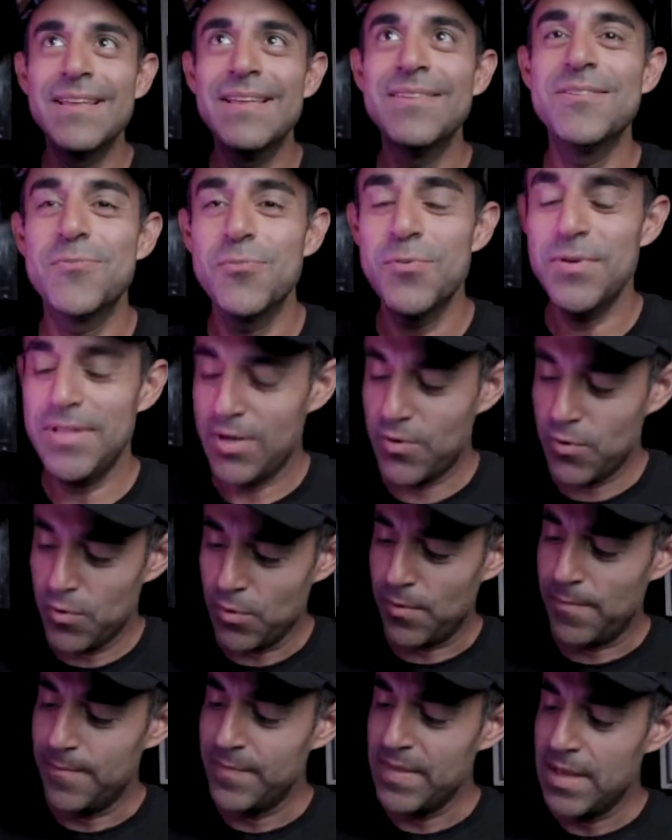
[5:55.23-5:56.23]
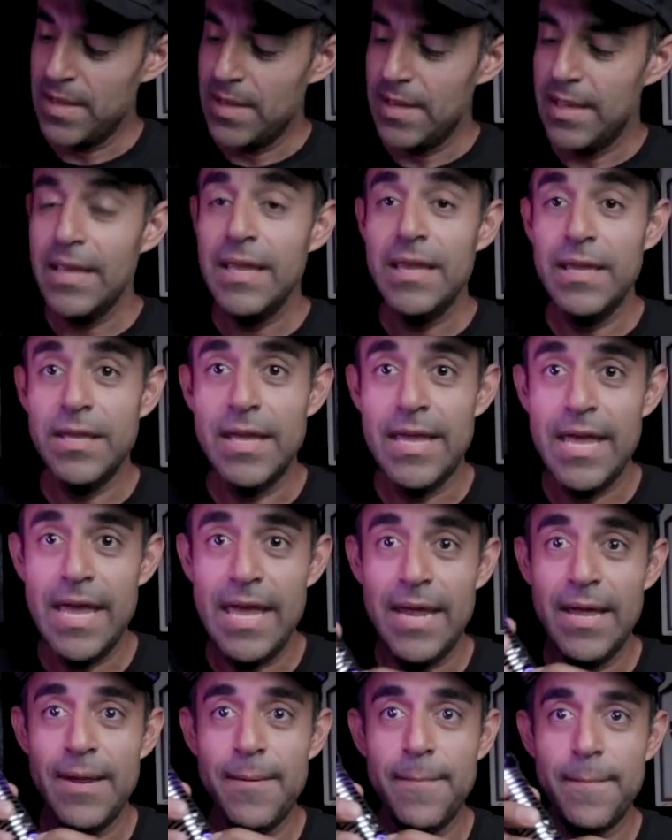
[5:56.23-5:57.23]
it's really cool. You
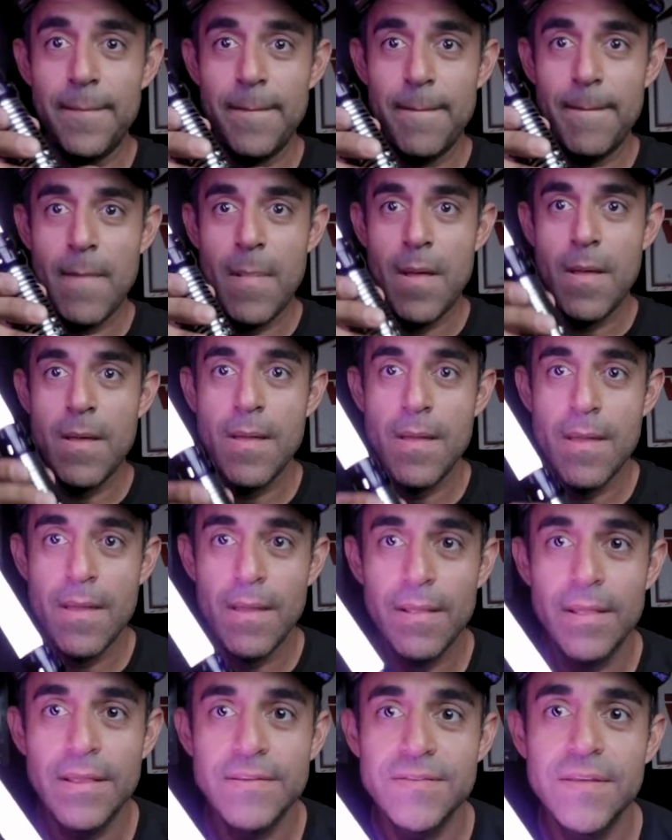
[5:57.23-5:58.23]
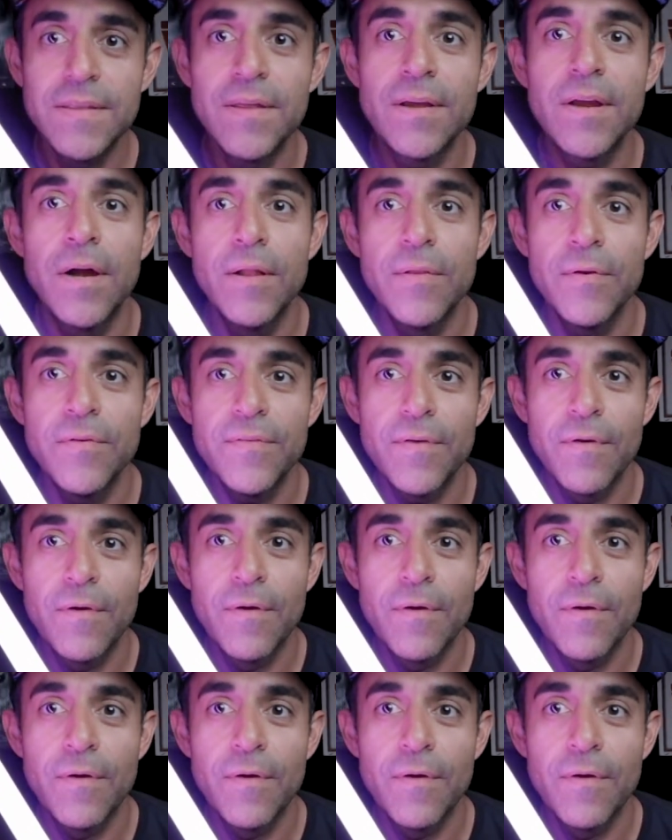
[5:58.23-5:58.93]
hit it, let's see the colors.